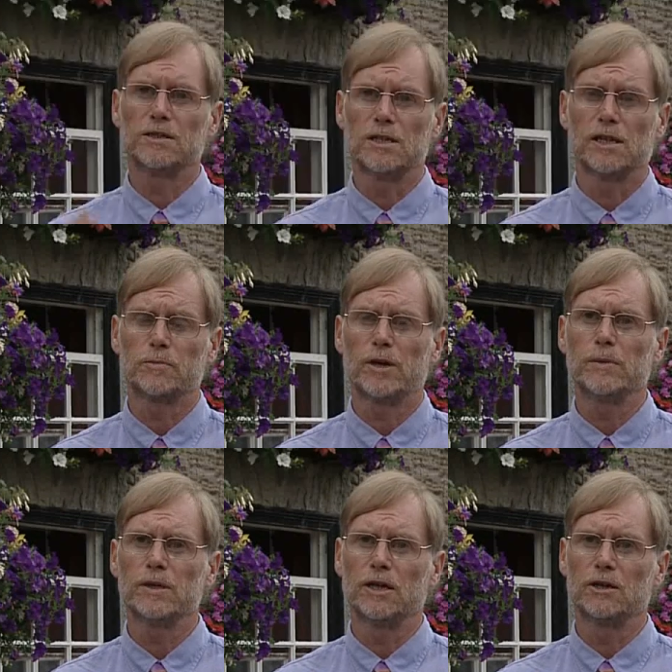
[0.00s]
this is an
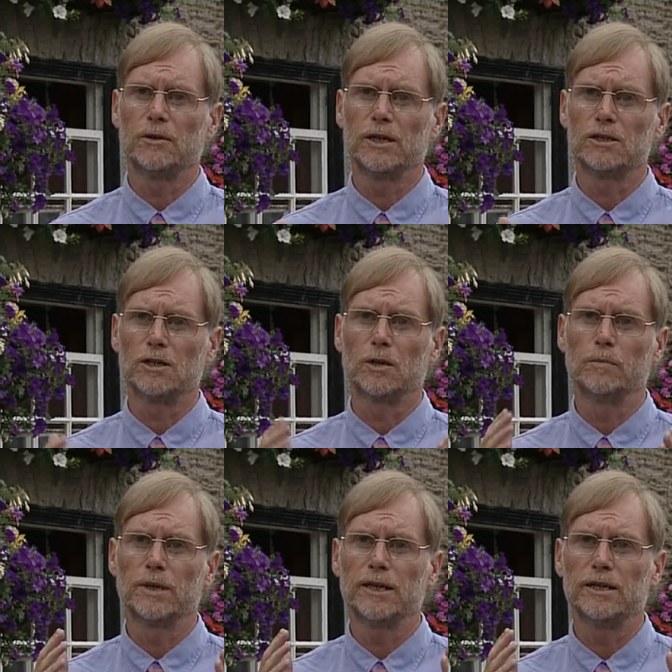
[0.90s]
experiment. They're going into
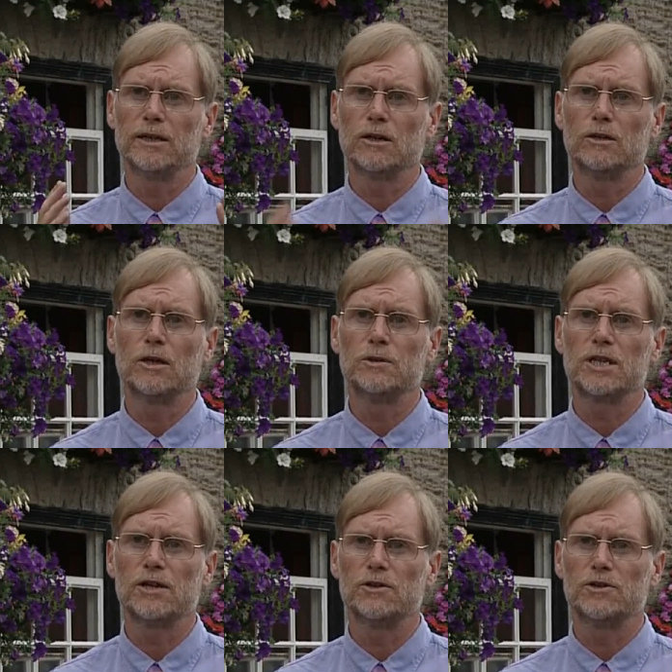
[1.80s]
completely unknown
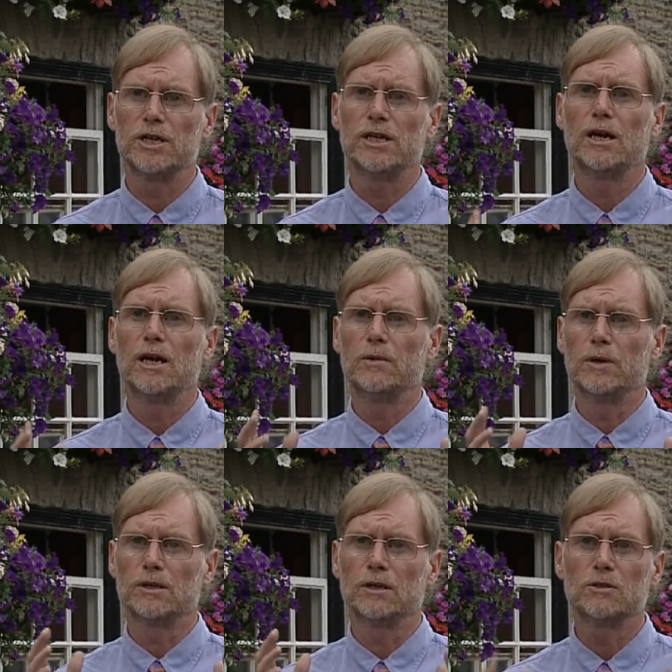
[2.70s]
territory
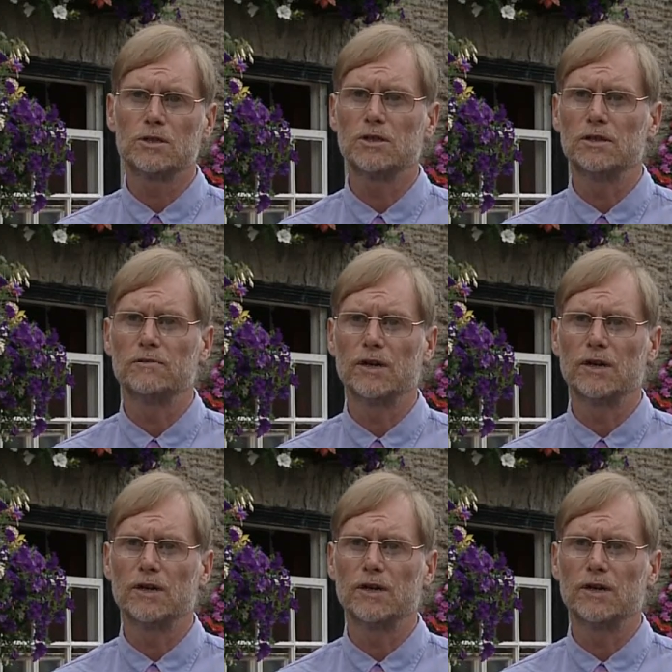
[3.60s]
with uncertain